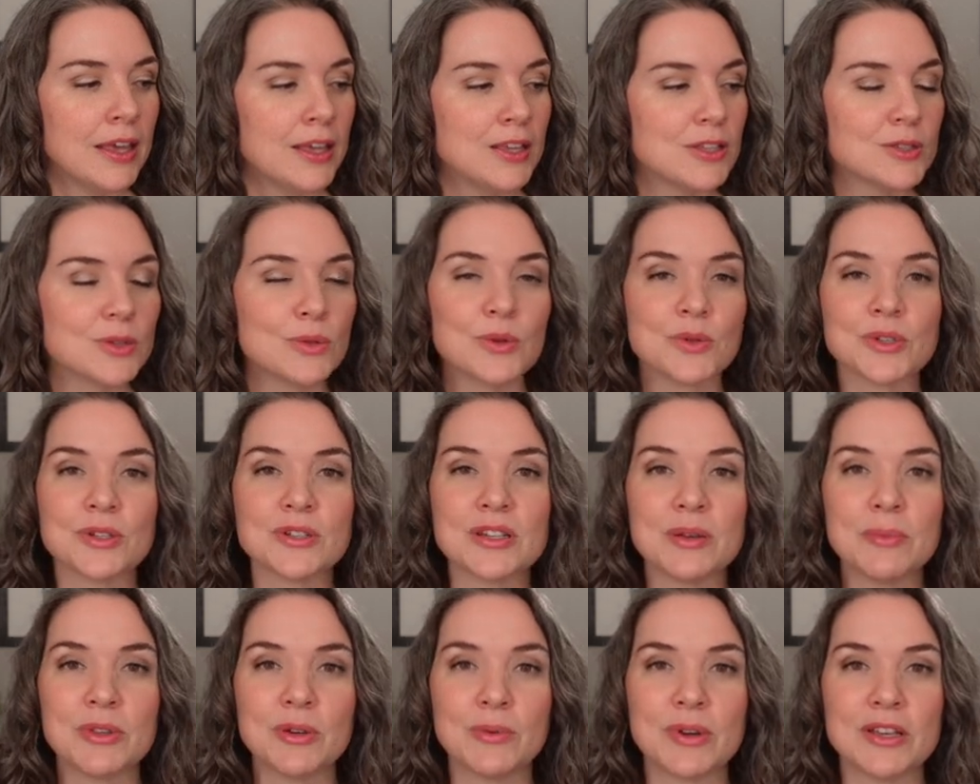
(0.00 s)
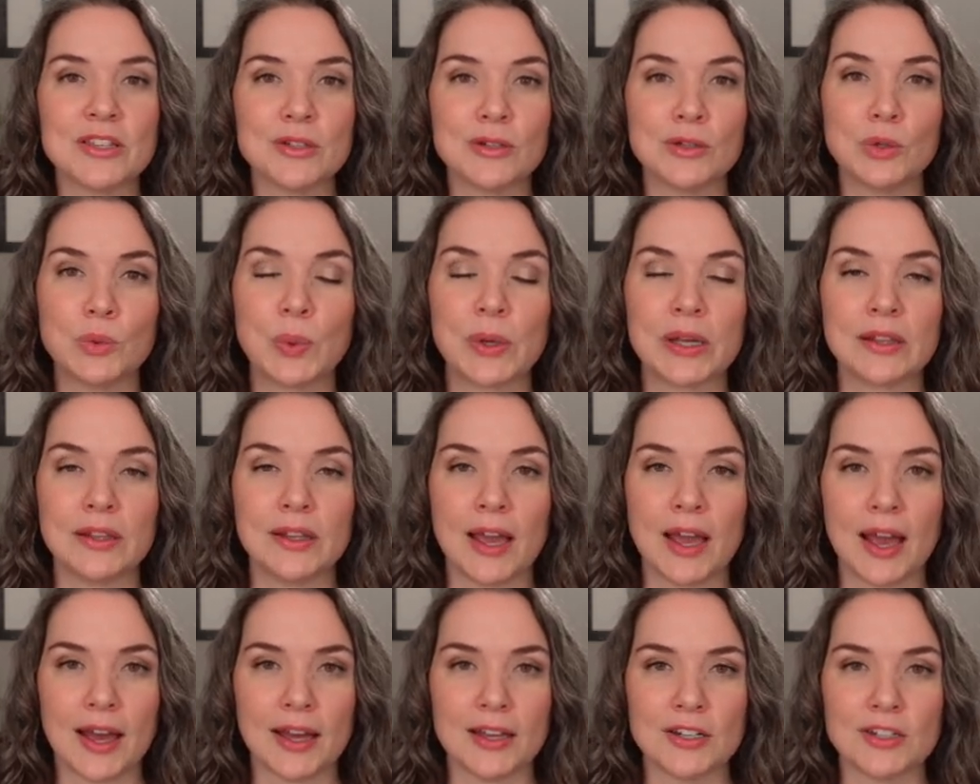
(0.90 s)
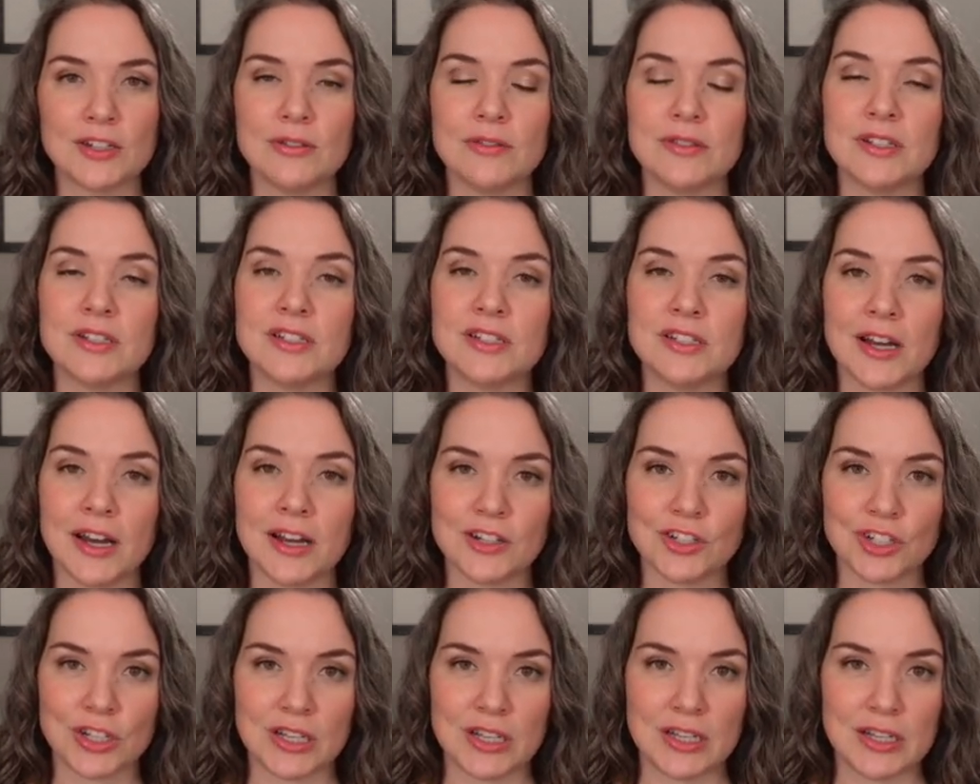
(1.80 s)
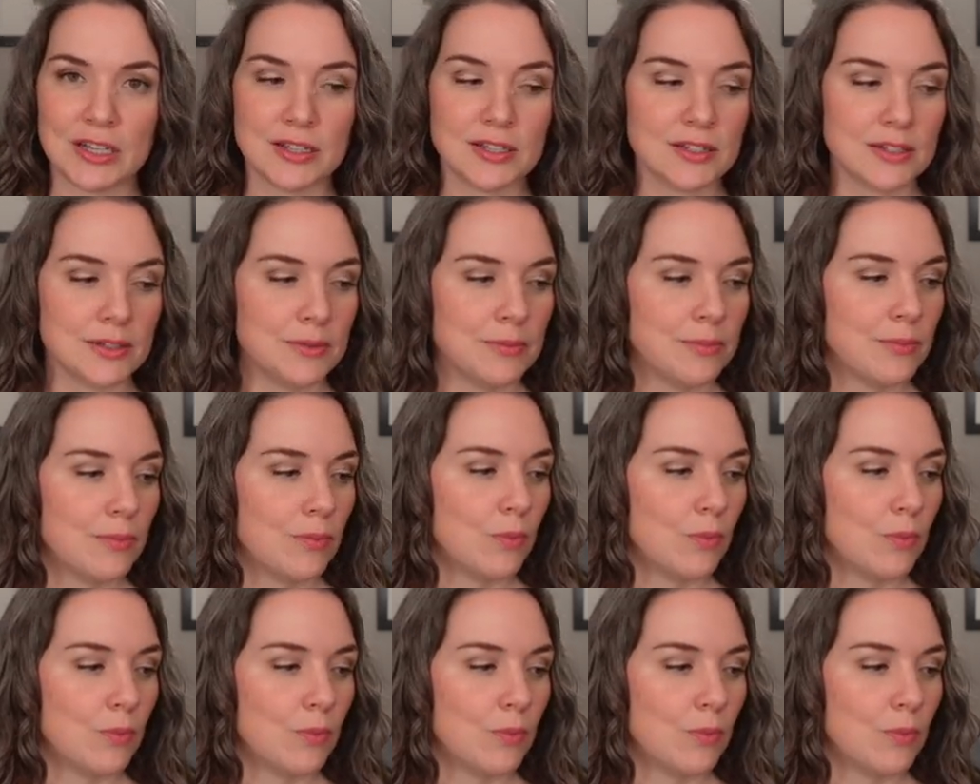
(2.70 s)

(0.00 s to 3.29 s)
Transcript: So those are some of the ways you can quickly add to the touch keys.